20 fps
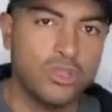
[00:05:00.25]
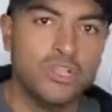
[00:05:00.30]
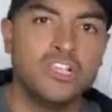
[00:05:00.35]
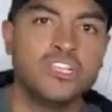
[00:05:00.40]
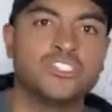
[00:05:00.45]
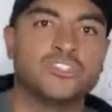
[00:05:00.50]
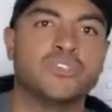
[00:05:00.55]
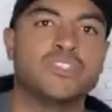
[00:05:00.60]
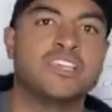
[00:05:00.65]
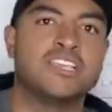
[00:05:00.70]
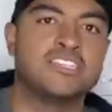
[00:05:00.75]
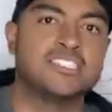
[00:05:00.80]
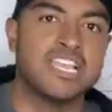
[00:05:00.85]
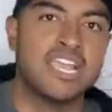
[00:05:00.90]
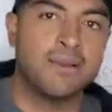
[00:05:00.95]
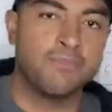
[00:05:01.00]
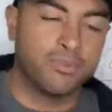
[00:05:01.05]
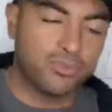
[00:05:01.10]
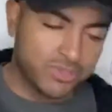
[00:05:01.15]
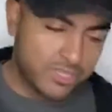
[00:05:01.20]
So the
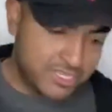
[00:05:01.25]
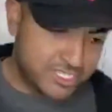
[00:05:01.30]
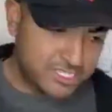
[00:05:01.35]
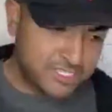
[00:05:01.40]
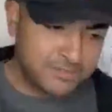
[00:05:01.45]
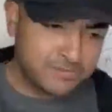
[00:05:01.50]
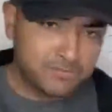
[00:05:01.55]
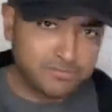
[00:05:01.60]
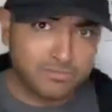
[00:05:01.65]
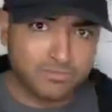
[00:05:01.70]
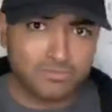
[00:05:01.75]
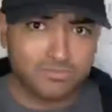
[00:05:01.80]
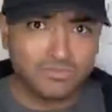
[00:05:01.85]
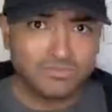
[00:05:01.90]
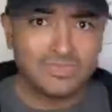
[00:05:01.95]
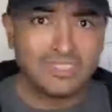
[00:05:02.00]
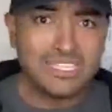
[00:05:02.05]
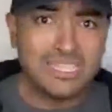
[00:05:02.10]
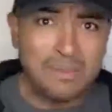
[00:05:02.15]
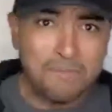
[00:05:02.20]
example is
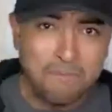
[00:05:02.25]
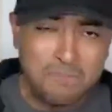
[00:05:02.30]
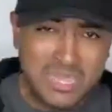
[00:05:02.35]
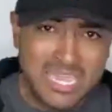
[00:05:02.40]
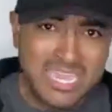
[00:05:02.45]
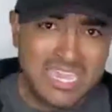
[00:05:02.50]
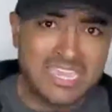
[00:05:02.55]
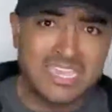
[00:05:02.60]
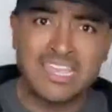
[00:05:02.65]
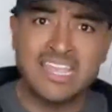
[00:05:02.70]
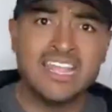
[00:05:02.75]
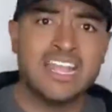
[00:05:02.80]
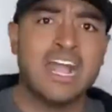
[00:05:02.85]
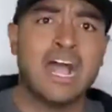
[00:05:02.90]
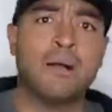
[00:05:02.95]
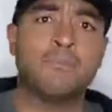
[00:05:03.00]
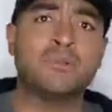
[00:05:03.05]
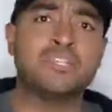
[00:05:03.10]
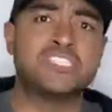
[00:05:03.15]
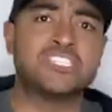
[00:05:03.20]
me.
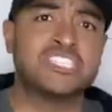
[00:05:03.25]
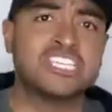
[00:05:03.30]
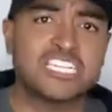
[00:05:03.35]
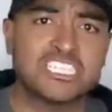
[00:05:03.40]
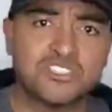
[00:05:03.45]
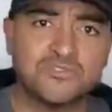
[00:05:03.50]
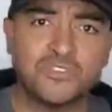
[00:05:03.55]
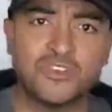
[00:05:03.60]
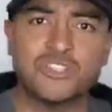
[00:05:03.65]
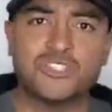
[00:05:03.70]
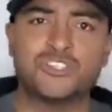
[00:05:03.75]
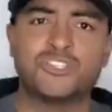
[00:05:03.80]
I'm a 6'2",